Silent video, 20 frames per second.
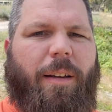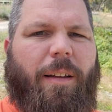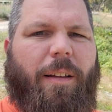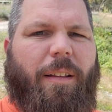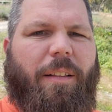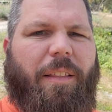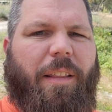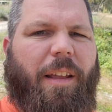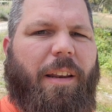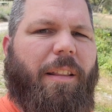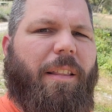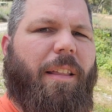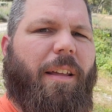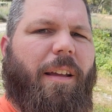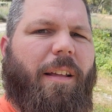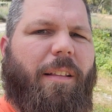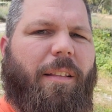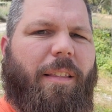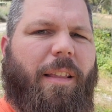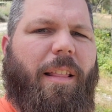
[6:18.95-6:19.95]

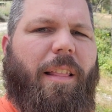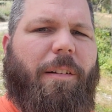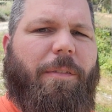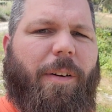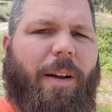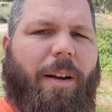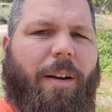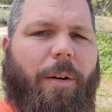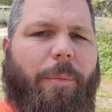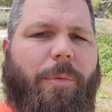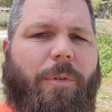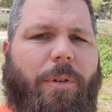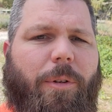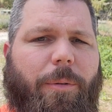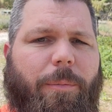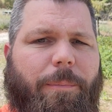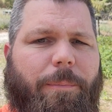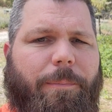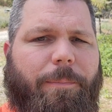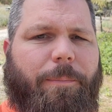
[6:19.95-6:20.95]
they like firearms too.
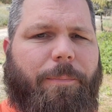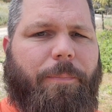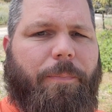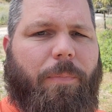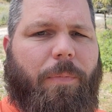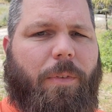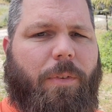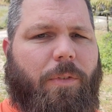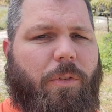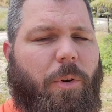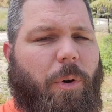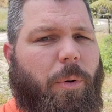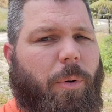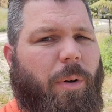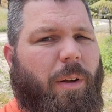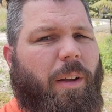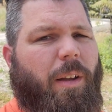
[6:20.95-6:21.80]
So